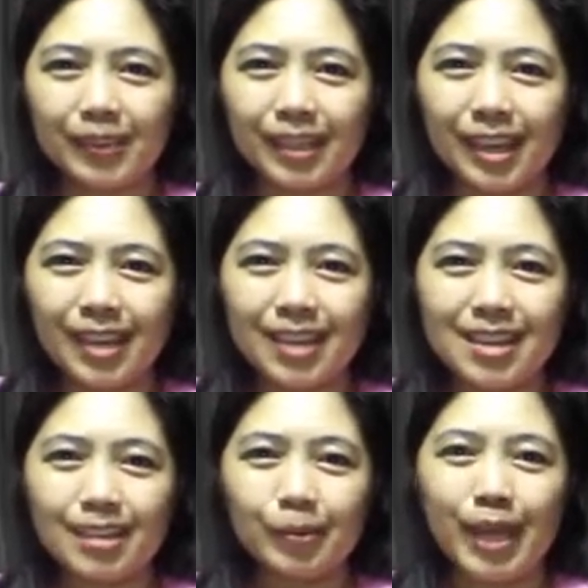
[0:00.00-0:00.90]
Okay,
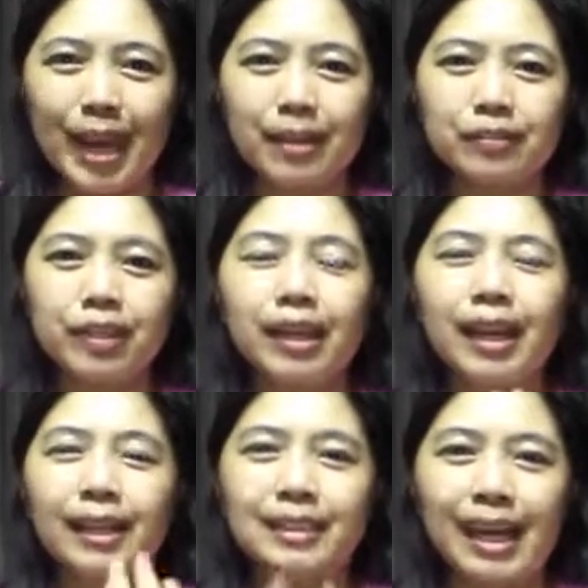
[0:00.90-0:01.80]
here we have
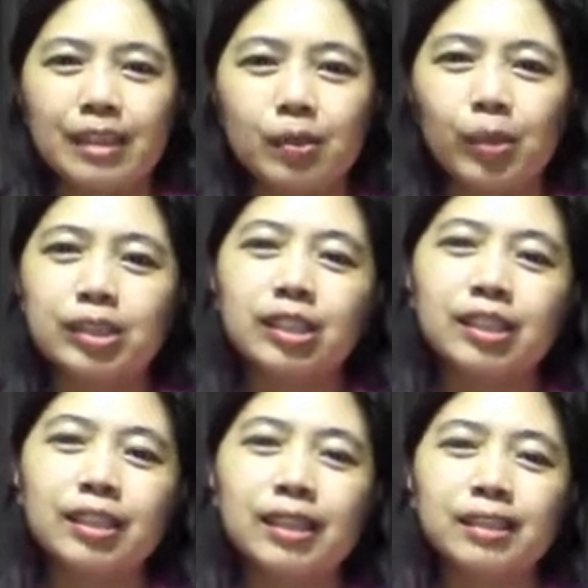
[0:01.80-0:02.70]
a tag
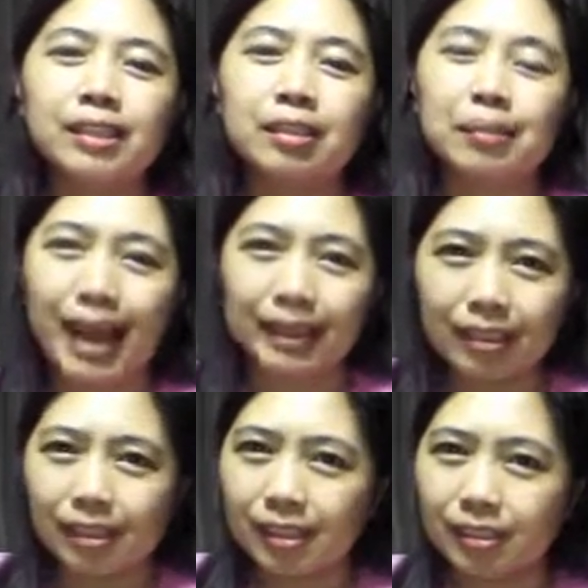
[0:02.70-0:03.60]
question is a
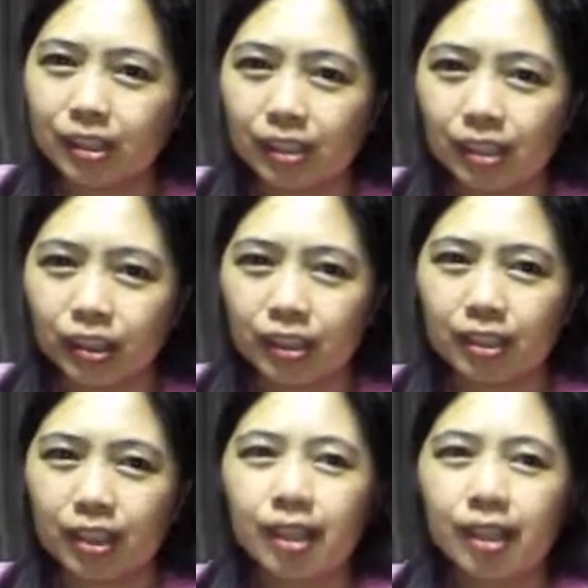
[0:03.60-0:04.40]
grammatical structure.